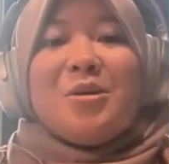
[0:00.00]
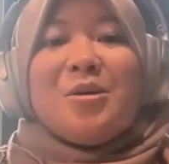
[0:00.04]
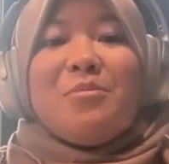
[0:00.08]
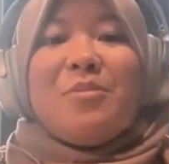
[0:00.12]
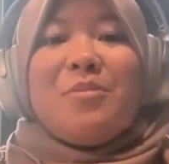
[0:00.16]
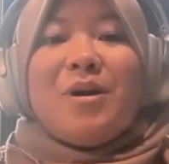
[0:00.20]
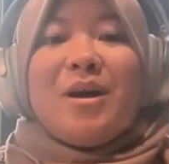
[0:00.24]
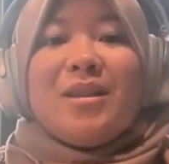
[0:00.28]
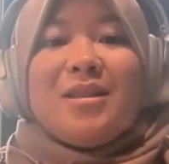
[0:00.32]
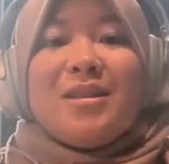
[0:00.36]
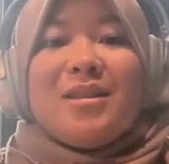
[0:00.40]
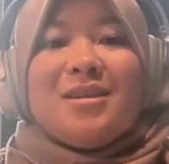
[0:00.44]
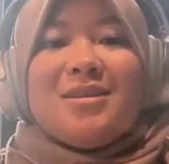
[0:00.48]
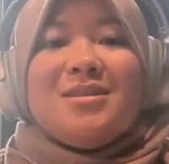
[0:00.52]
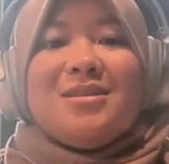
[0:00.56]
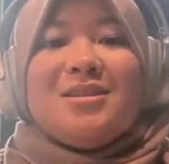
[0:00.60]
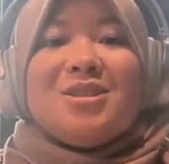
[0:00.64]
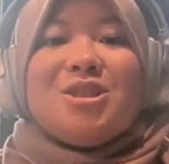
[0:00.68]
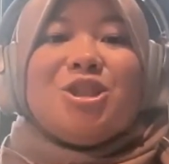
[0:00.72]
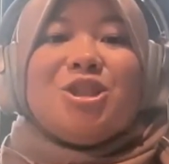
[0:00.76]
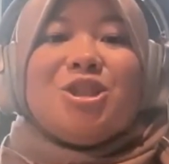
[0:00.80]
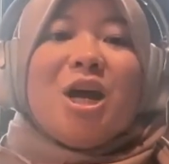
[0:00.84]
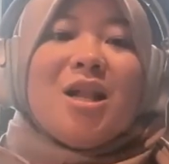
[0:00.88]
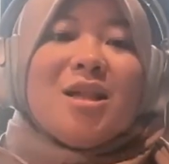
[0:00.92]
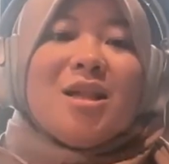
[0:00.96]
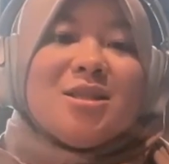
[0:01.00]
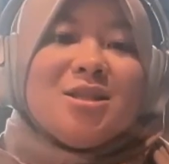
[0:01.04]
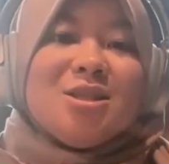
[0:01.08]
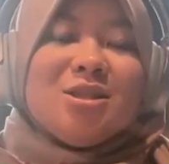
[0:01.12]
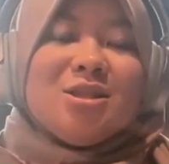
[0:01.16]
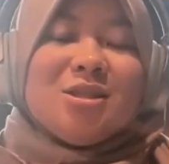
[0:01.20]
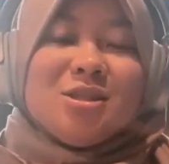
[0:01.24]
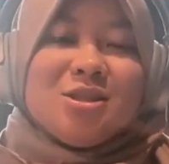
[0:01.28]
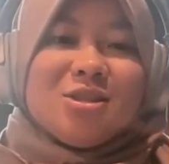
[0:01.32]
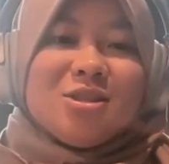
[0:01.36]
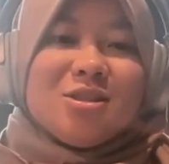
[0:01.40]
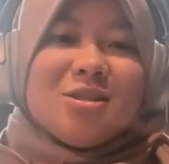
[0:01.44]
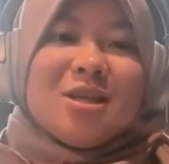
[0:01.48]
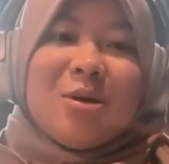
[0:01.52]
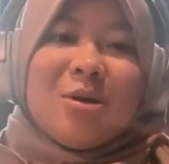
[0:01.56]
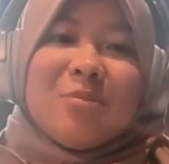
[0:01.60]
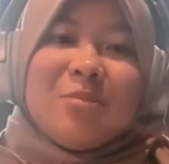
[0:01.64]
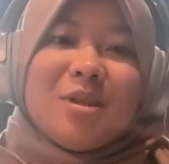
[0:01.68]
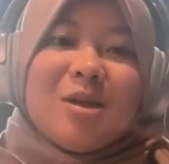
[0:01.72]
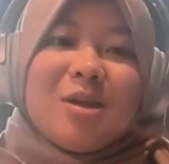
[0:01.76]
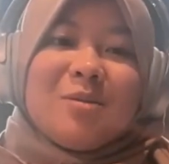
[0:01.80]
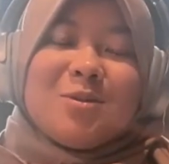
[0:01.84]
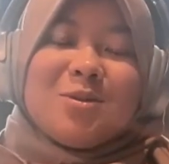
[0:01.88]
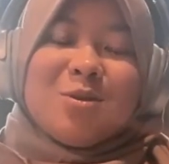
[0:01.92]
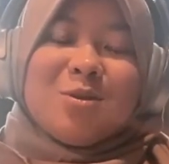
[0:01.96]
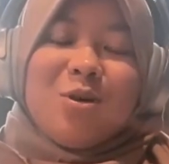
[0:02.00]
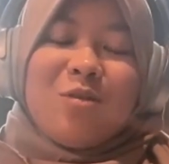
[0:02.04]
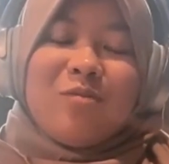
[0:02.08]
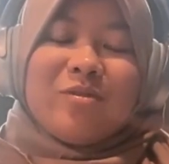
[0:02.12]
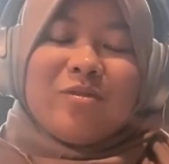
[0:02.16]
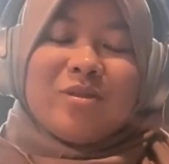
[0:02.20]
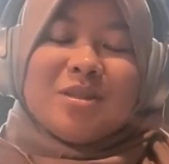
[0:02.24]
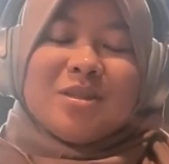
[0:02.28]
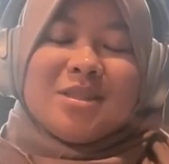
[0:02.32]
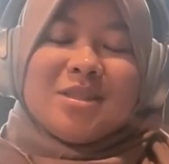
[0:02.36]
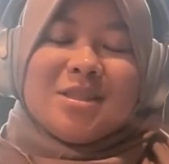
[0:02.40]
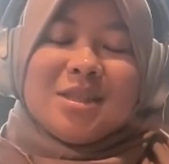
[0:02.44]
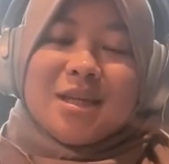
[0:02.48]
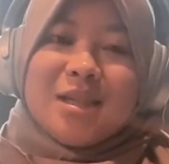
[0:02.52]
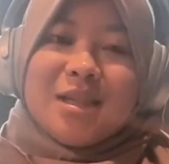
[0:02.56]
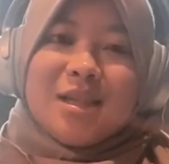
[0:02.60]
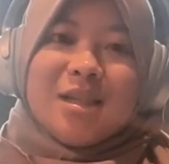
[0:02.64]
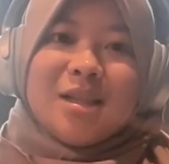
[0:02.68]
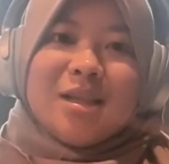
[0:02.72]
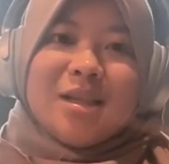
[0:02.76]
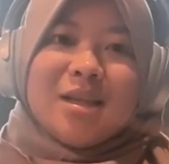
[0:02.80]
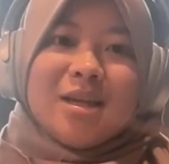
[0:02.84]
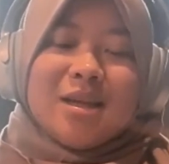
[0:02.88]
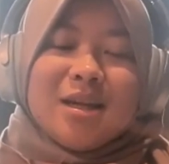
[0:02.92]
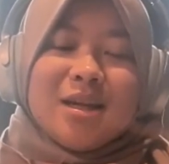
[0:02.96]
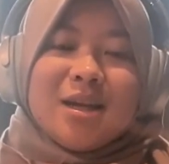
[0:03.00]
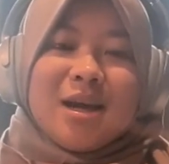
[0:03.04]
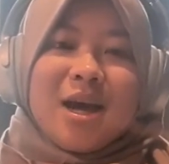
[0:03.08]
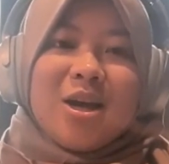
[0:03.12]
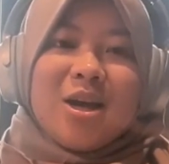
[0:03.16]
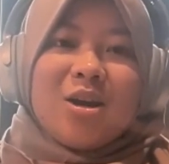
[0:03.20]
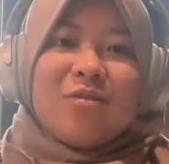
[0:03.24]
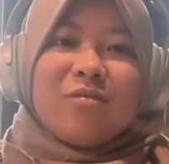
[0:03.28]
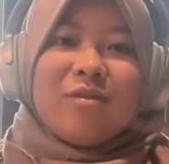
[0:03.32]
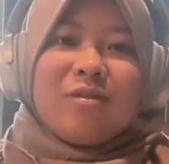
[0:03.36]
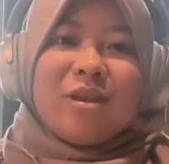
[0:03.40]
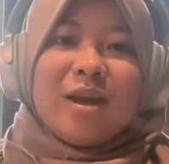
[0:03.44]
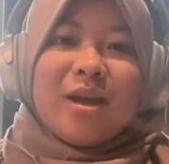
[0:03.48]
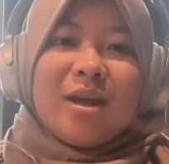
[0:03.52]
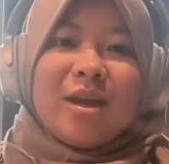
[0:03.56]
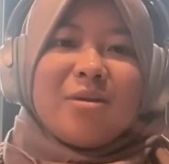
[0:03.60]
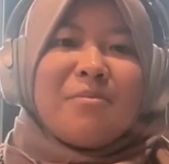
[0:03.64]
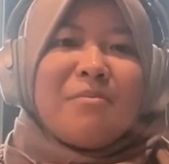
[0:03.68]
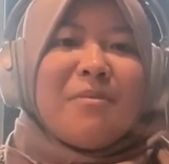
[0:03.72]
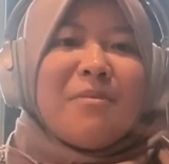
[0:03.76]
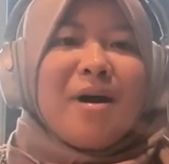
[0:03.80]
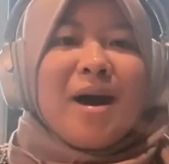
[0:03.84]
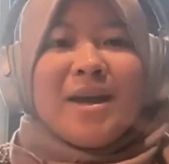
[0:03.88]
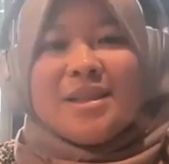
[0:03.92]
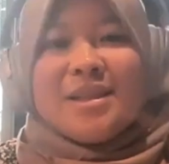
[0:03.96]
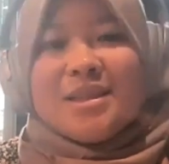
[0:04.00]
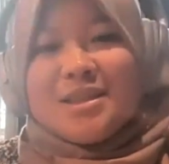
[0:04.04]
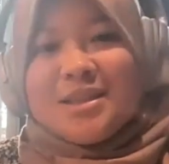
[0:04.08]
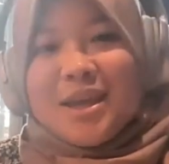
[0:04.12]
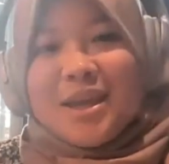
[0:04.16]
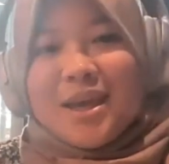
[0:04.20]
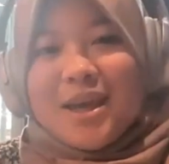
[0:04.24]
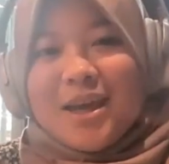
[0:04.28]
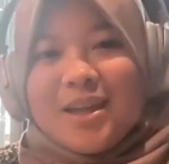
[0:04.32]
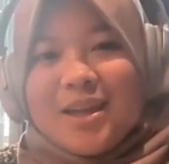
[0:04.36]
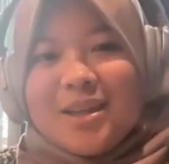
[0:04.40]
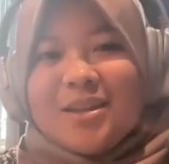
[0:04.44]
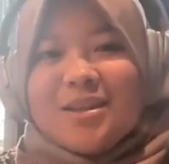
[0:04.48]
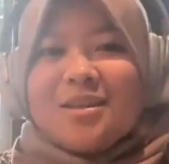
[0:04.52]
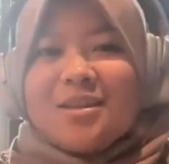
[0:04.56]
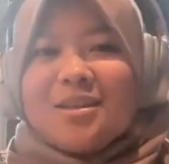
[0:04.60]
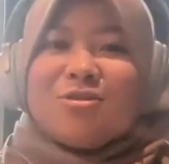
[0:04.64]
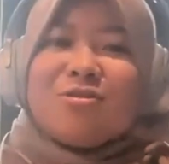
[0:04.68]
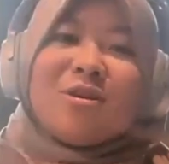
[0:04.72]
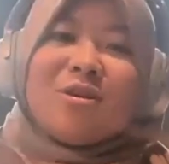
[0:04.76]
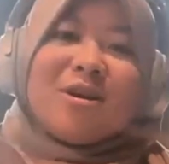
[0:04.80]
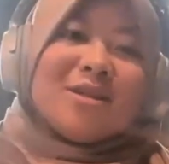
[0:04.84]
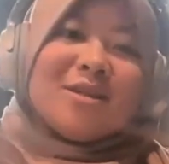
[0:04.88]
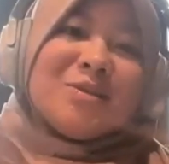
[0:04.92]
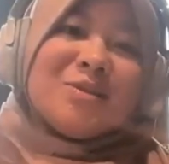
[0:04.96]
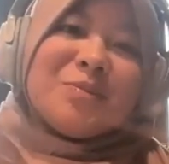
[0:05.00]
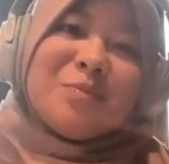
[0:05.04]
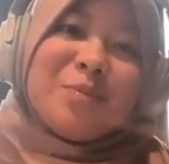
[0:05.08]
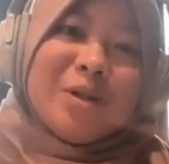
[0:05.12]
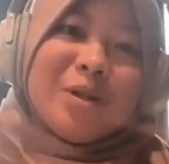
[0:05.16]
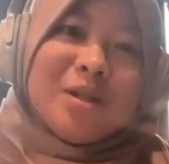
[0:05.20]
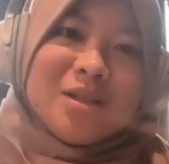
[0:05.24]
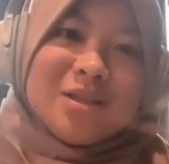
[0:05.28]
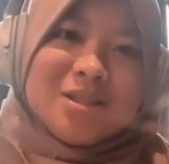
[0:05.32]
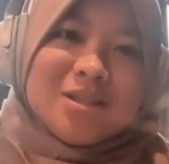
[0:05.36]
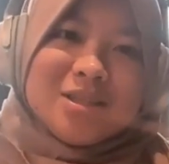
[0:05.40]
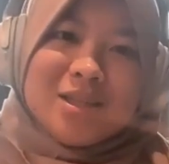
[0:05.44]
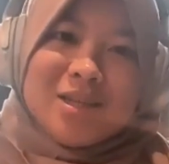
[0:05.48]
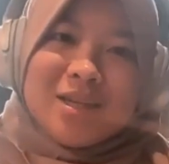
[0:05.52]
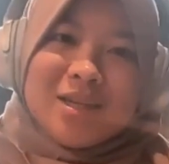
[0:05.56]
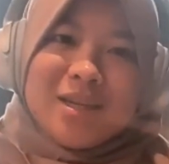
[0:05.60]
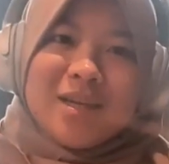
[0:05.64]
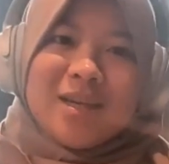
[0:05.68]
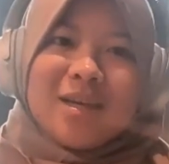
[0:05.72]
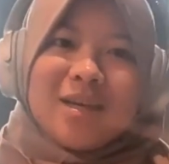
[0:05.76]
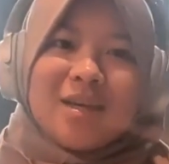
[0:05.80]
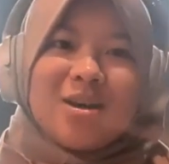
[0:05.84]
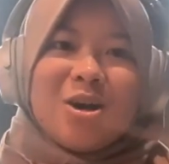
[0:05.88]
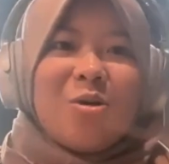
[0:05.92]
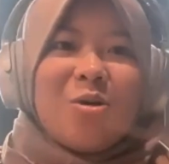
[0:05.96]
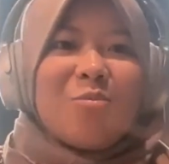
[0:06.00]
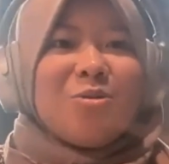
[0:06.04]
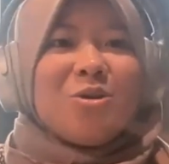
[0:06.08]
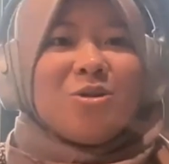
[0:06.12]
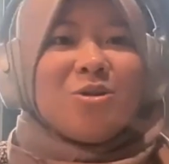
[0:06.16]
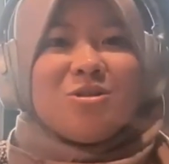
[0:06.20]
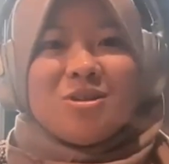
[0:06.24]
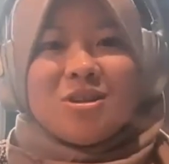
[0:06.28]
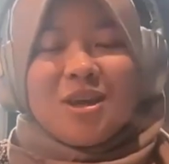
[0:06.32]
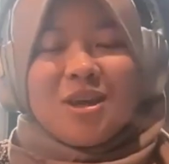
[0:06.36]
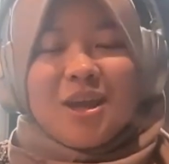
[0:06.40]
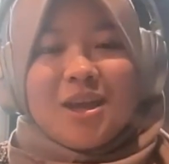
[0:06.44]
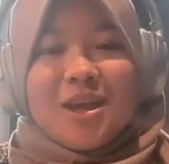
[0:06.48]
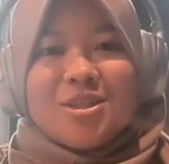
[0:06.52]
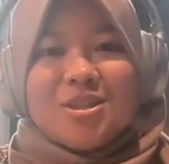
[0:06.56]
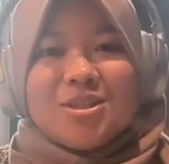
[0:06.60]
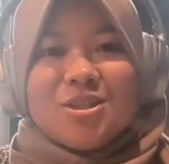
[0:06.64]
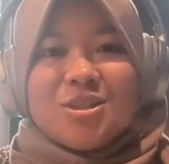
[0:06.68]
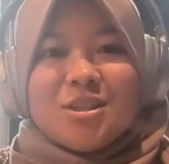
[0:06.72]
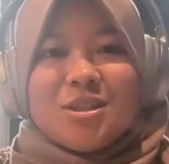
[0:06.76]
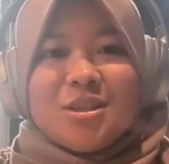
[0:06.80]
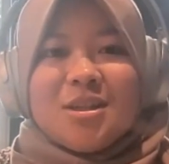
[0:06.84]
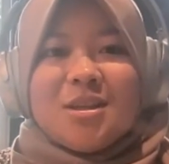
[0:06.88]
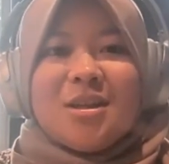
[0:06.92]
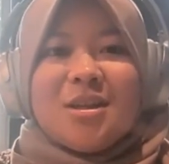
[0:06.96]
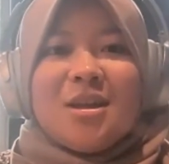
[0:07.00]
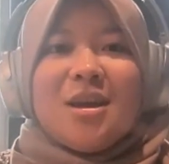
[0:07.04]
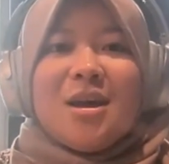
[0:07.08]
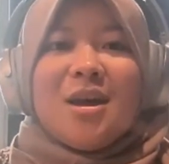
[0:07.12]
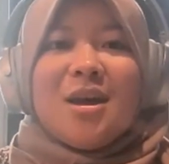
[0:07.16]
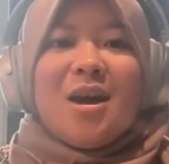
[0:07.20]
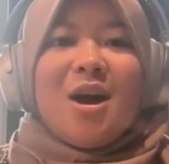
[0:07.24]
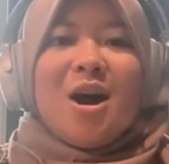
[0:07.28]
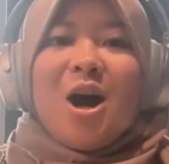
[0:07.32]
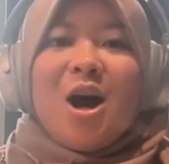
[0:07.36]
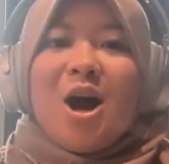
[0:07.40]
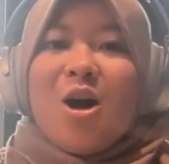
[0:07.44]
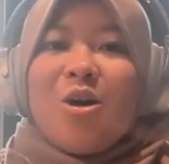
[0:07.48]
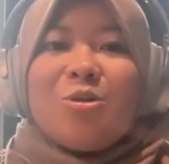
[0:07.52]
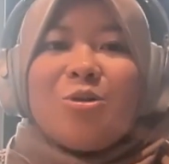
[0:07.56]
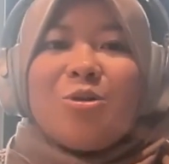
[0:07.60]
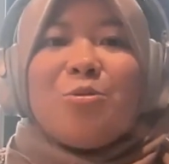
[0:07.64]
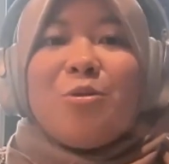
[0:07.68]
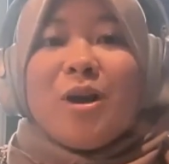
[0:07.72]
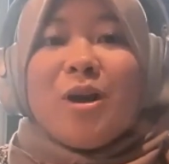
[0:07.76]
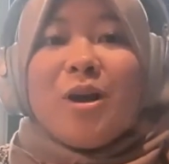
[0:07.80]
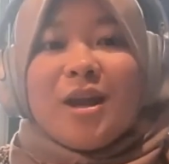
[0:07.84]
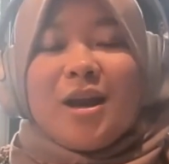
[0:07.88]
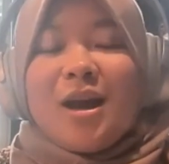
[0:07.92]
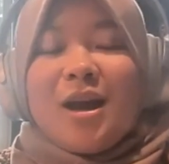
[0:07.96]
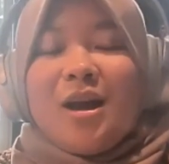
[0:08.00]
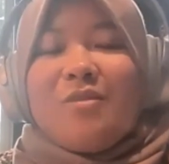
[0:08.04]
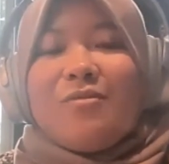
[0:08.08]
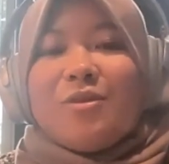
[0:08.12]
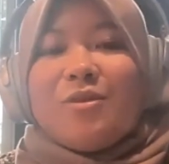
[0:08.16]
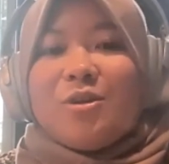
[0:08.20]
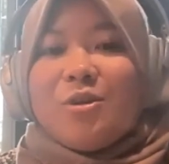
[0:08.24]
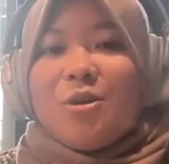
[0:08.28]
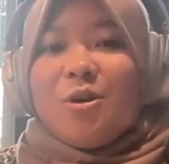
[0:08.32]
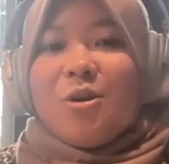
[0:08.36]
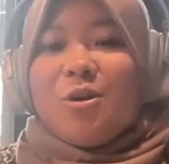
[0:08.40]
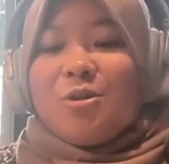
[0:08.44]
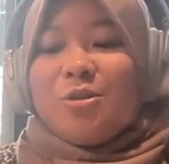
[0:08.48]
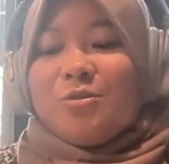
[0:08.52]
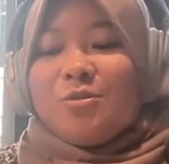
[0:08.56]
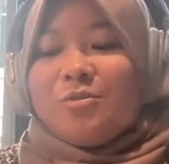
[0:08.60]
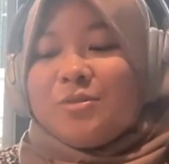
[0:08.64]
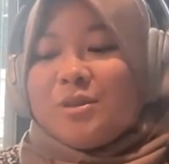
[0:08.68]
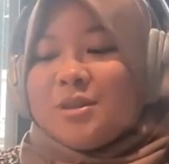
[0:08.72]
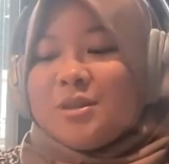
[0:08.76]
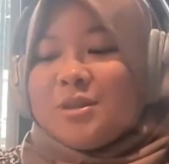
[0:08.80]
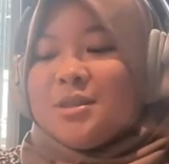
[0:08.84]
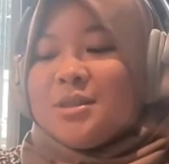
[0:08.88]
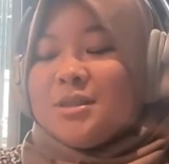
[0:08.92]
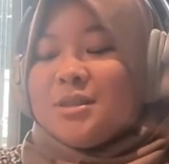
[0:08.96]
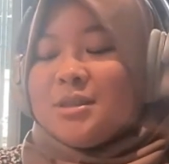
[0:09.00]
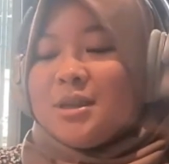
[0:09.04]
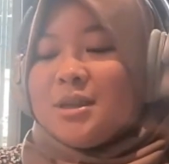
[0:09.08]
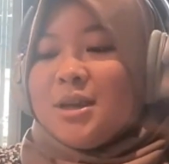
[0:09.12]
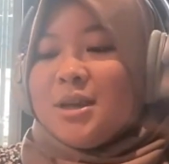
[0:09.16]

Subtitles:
But the challenges are sometimes often still in kind of like mindset, trust building, communication. How do I cover all of this?